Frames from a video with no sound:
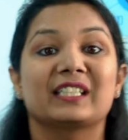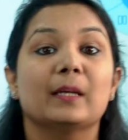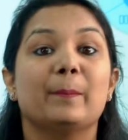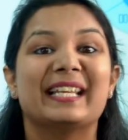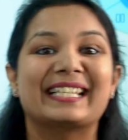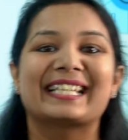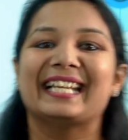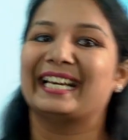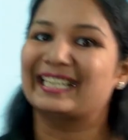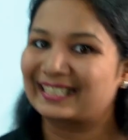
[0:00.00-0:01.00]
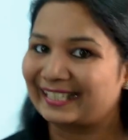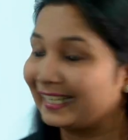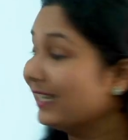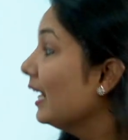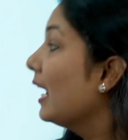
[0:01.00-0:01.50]
with a pencil and a
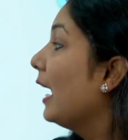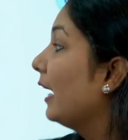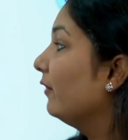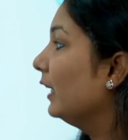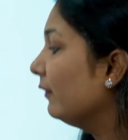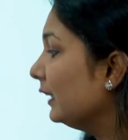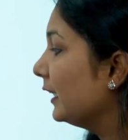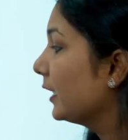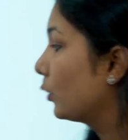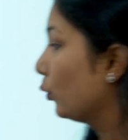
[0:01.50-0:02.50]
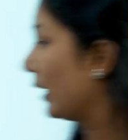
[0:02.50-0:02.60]
scale, and wherever these two